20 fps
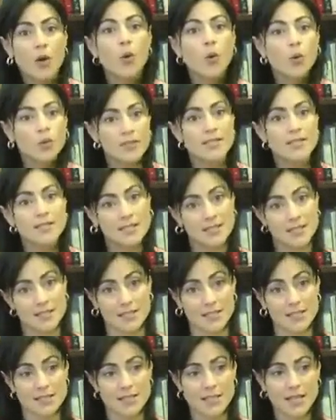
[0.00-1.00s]
all its
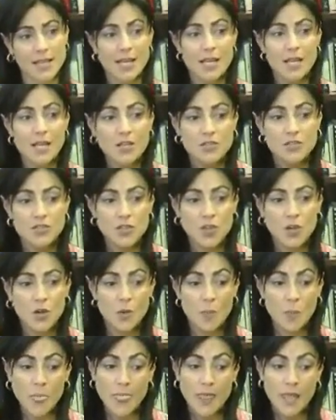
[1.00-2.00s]
citizens.
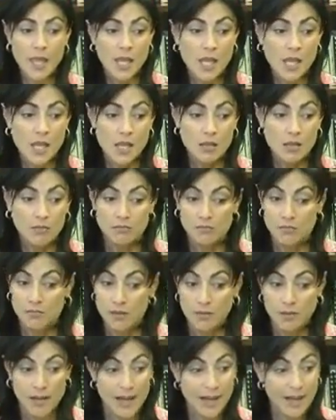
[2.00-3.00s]
So,
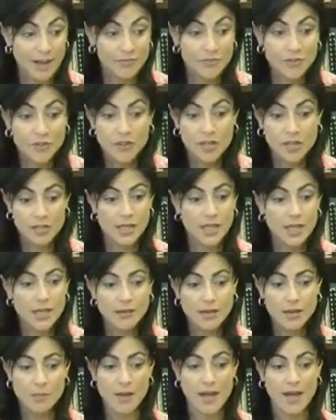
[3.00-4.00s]
after not
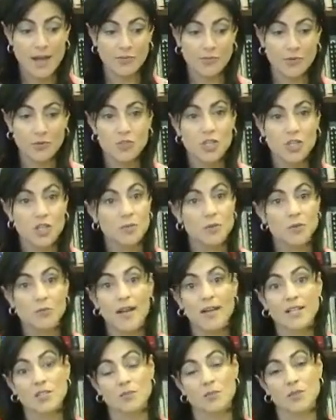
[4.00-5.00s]
hearing back from Chairman
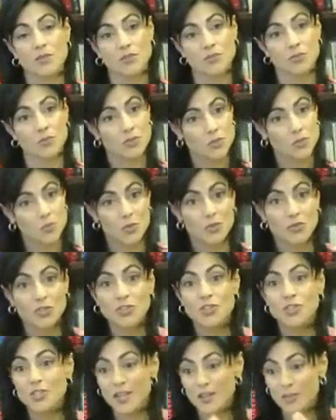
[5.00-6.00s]
Waxman through this
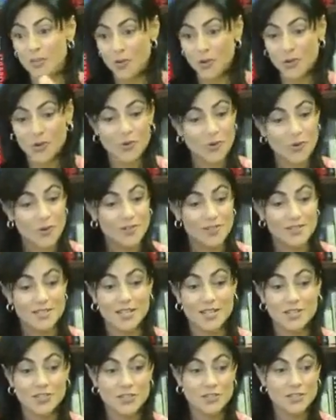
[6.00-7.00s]
petition and 30
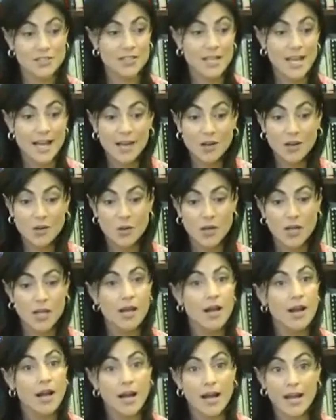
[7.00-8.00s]
organizations, now
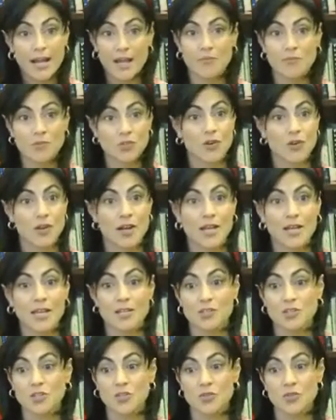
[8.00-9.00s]
I am
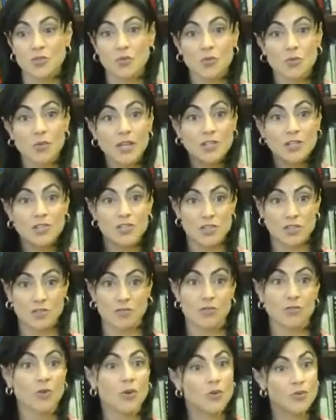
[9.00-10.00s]
trying to reach
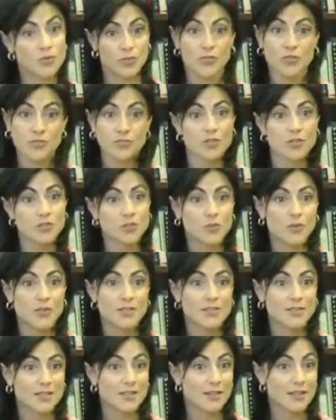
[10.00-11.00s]
to those
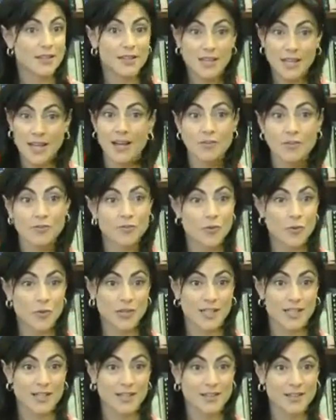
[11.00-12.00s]
constituents in
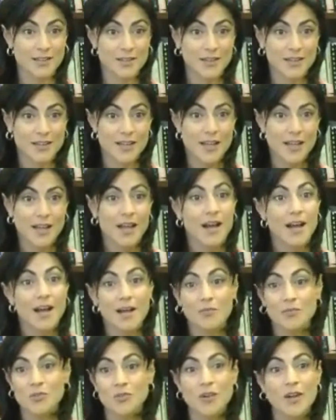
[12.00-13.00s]
California.
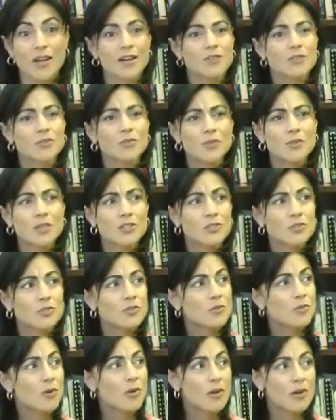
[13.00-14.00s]
I'm trying to reach
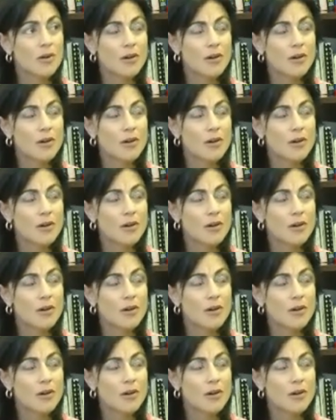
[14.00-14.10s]
to